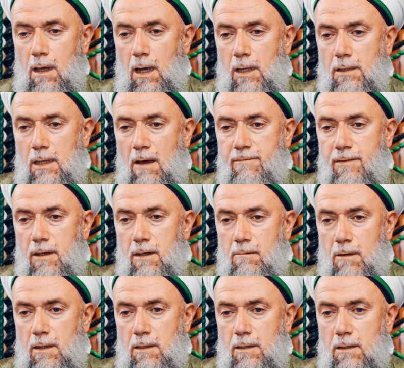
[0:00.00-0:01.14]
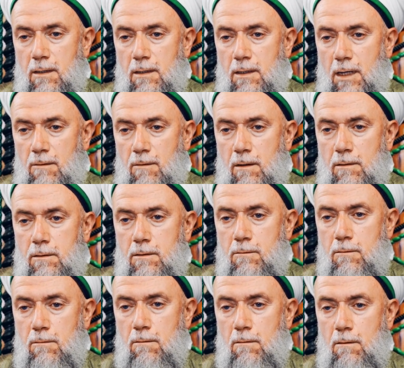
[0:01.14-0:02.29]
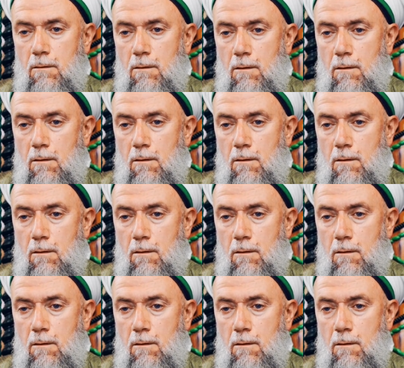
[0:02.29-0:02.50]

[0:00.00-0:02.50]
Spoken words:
and after when they want to